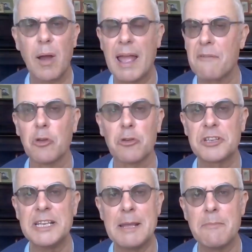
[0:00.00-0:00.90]
I have not
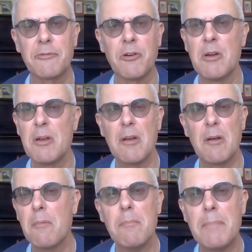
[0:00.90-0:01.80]
seen him for
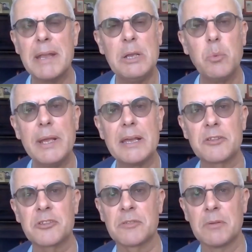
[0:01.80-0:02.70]
many
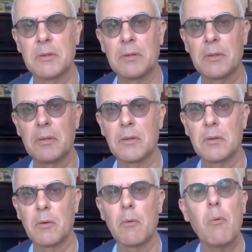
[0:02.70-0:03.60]
weeks.
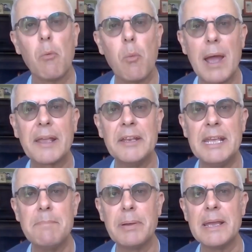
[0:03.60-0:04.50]
Where can
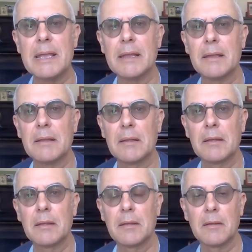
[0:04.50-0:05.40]
he be?
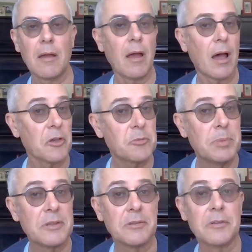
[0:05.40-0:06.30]

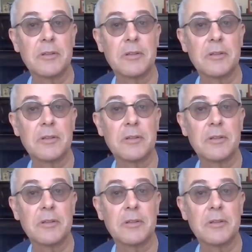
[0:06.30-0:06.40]
Husband,